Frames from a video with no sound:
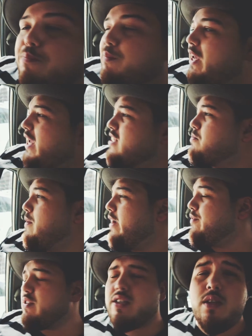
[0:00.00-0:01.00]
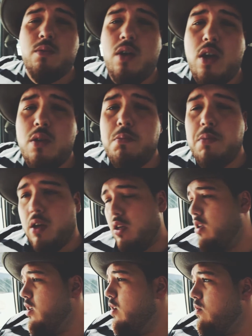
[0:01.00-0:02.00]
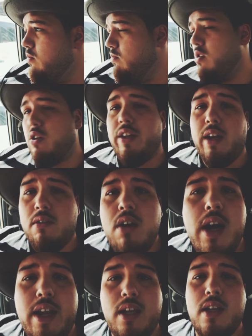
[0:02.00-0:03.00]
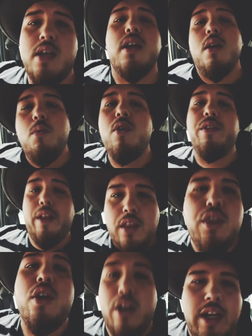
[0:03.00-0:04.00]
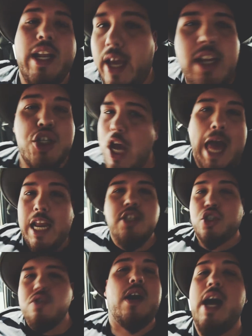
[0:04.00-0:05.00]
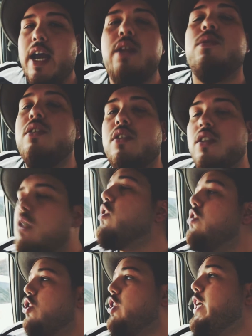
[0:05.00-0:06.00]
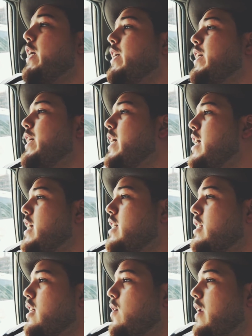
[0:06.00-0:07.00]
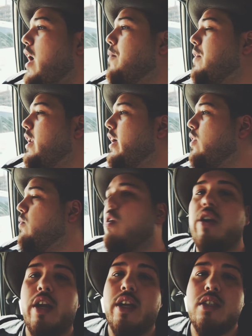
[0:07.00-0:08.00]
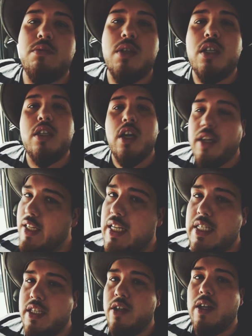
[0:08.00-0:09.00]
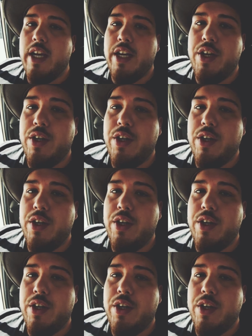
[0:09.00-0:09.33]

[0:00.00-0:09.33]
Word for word: biggest breakfast in the world, but you know, we're on that grind. We're on that thirty day challenge grind. What's Gucci? So now I'm gonna get to work and get some work done, and I'll see you later.